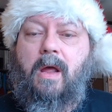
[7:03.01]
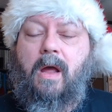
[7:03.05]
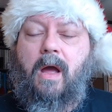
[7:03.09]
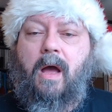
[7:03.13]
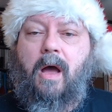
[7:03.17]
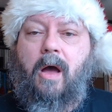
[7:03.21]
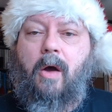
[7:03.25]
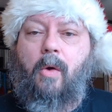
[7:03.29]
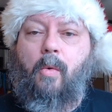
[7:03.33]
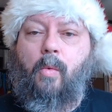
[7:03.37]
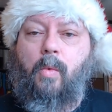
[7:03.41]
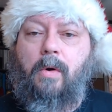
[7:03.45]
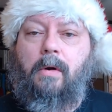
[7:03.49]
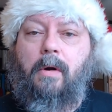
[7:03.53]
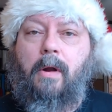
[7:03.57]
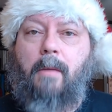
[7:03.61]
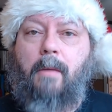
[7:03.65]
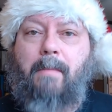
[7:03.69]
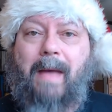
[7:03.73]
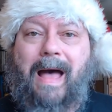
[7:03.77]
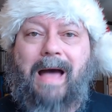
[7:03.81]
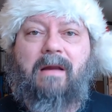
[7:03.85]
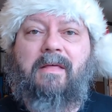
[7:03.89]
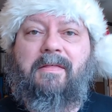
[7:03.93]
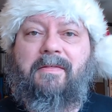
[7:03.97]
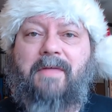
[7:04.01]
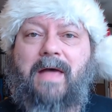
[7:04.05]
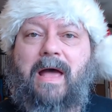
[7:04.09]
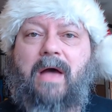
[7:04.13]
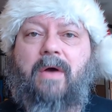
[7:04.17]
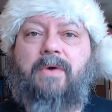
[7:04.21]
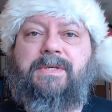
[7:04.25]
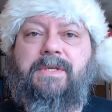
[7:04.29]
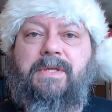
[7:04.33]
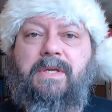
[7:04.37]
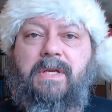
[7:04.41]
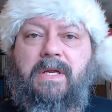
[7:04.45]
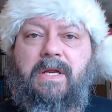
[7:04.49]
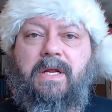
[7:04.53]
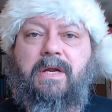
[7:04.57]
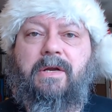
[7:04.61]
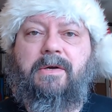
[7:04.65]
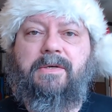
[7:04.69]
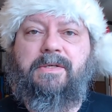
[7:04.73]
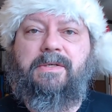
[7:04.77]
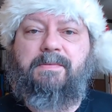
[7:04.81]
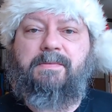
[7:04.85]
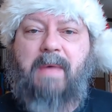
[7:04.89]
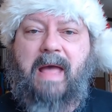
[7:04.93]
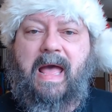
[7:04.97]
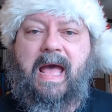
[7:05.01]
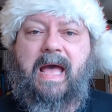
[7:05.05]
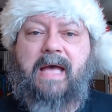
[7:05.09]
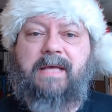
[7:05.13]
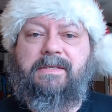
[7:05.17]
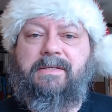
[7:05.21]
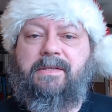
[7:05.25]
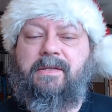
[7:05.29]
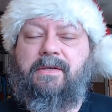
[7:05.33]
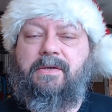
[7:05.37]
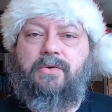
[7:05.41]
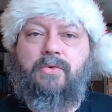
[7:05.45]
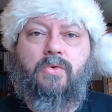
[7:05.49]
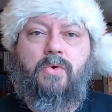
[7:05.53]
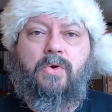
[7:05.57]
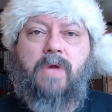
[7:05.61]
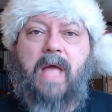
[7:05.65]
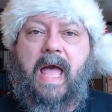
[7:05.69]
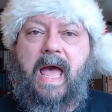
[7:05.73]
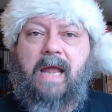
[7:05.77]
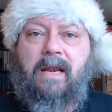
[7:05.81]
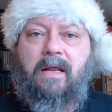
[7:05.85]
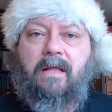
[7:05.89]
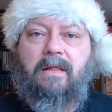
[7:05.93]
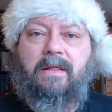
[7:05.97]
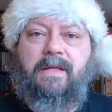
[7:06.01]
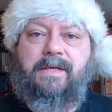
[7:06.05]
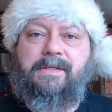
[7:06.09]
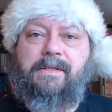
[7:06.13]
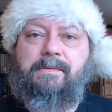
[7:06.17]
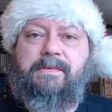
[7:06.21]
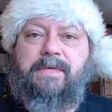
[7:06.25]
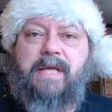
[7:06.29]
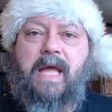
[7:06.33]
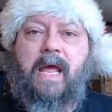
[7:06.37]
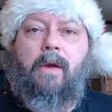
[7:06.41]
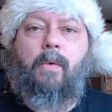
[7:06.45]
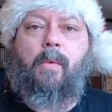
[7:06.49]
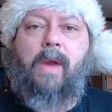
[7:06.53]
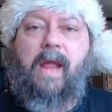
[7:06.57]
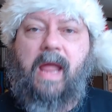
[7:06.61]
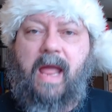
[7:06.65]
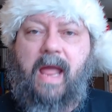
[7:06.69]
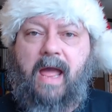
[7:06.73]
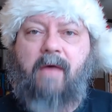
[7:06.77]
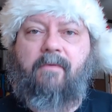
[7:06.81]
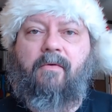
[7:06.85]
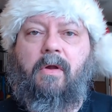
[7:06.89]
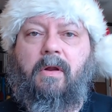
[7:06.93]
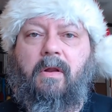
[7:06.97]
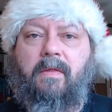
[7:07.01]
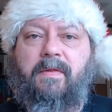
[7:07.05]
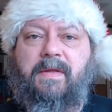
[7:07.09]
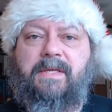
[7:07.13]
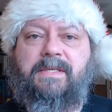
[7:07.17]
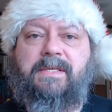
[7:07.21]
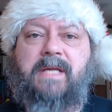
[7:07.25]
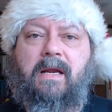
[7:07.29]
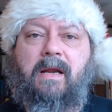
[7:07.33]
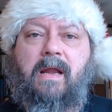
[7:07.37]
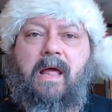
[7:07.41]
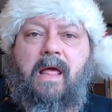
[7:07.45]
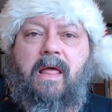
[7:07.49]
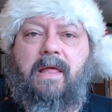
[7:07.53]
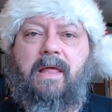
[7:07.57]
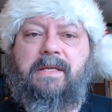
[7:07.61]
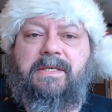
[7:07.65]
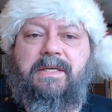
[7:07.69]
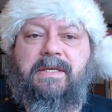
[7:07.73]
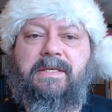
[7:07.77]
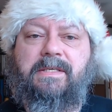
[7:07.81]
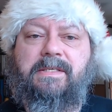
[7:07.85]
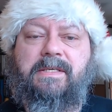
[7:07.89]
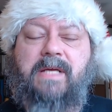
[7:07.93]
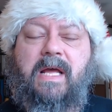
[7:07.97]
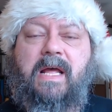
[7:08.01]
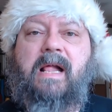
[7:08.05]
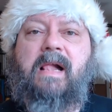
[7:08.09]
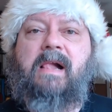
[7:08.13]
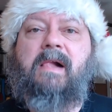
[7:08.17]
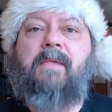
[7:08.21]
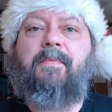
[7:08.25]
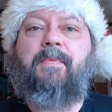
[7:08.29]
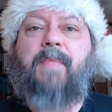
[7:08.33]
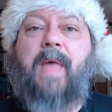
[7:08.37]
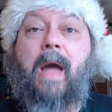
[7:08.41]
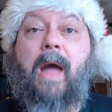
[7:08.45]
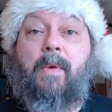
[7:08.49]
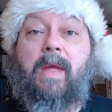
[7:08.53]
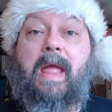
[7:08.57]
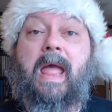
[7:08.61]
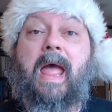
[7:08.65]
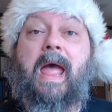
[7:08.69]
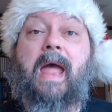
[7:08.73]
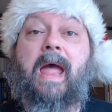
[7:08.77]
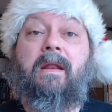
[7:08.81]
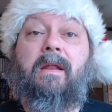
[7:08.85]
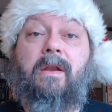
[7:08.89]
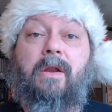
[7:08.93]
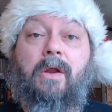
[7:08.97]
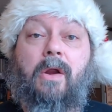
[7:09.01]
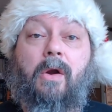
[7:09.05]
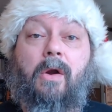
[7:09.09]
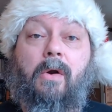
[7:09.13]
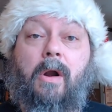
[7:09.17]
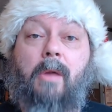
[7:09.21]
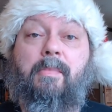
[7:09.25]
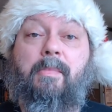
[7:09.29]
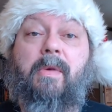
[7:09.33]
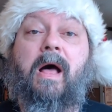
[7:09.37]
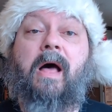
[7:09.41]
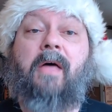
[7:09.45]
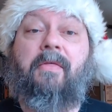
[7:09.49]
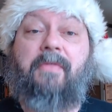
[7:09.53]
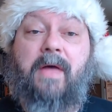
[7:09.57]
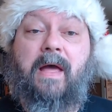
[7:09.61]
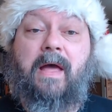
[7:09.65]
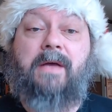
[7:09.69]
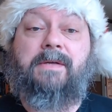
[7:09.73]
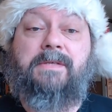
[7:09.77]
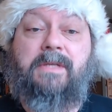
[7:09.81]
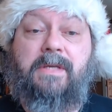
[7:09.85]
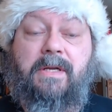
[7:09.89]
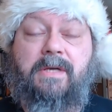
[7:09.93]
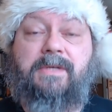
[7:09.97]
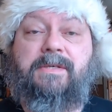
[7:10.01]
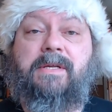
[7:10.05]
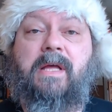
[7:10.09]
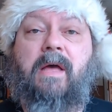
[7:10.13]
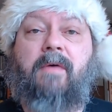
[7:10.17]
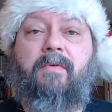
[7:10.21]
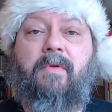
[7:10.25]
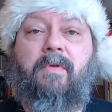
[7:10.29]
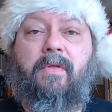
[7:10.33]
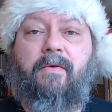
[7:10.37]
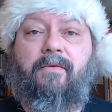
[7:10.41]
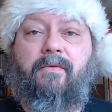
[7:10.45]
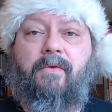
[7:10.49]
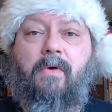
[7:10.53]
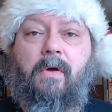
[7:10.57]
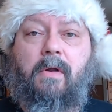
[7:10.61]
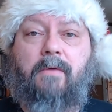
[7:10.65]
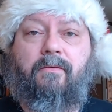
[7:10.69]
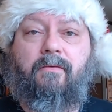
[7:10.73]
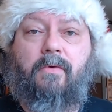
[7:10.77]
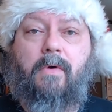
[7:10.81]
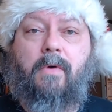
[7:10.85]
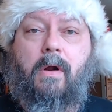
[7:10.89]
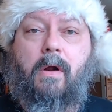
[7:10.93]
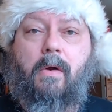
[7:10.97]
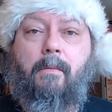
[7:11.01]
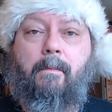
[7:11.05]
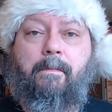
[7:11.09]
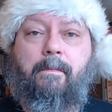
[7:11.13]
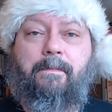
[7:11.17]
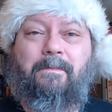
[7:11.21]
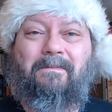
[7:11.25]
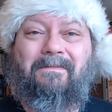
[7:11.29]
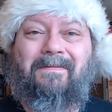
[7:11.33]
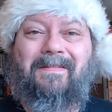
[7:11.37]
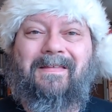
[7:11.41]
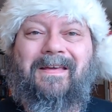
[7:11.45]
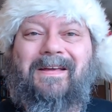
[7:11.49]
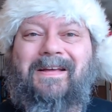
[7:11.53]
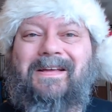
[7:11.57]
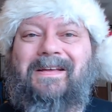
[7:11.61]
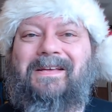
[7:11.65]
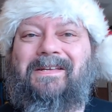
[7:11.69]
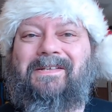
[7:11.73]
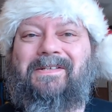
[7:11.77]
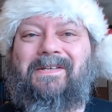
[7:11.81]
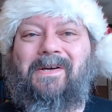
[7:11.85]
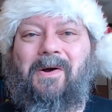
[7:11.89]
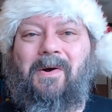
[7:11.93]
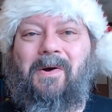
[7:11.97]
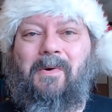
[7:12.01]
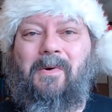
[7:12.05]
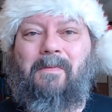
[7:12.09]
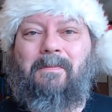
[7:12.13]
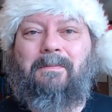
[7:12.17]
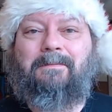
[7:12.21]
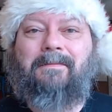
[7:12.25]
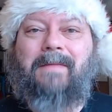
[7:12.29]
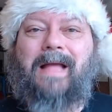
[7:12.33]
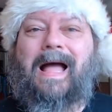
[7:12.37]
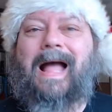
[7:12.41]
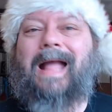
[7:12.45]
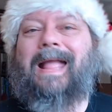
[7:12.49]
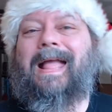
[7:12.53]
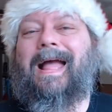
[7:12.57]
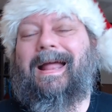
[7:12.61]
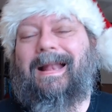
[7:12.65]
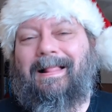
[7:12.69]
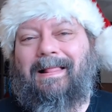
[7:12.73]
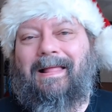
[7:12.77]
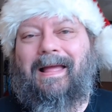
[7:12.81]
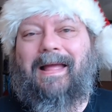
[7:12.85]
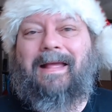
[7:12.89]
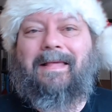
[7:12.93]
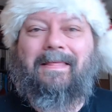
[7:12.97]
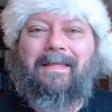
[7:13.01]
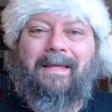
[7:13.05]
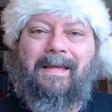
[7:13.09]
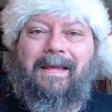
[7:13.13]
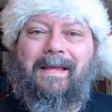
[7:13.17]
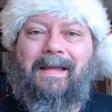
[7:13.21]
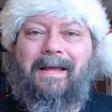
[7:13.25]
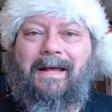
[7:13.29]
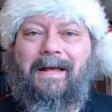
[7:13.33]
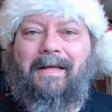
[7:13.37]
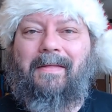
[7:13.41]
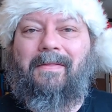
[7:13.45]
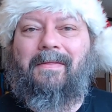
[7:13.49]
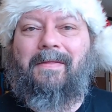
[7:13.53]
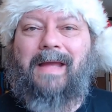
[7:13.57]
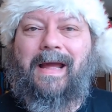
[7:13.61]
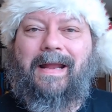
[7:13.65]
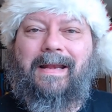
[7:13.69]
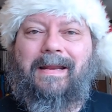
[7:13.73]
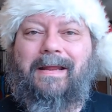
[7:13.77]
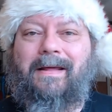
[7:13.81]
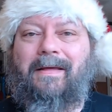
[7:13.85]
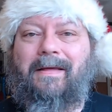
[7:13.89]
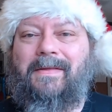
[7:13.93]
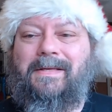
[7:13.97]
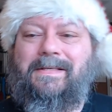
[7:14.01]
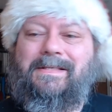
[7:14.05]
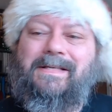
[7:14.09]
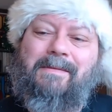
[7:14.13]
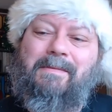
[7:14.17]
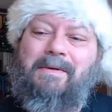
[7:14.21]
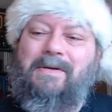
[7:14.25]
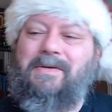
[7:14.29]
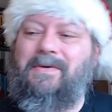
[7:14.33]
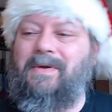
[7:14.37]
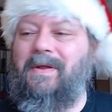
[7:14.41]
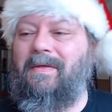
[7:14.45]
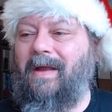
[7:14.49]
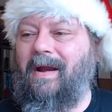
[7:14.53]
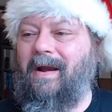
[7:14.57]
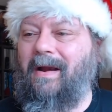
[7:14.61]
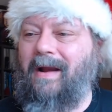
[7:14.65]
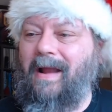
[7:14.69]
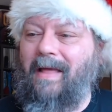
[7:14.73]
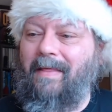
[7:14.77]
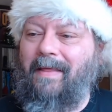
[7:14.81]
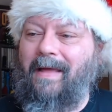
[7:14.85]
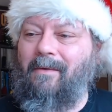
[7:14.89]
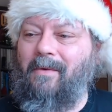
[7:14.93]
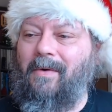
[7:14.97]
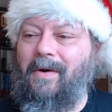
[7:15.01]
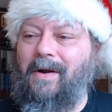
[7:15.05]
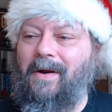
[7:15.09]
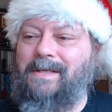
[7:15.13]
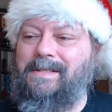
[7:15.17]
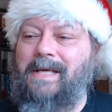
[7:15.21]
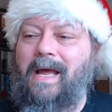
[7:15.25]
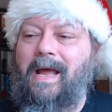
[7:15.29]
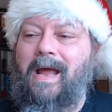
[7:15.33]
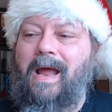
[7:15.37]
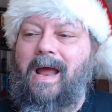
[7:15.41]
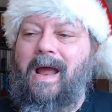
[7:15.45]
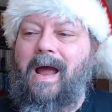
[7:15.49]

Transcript: Uh, we're about a thousand years past the dual cataclysms, and we have all of these technologies that we had in Europe a thousand years after the fall of Rome. So I kind of like the uh, the idea of the symmetry there, how that works.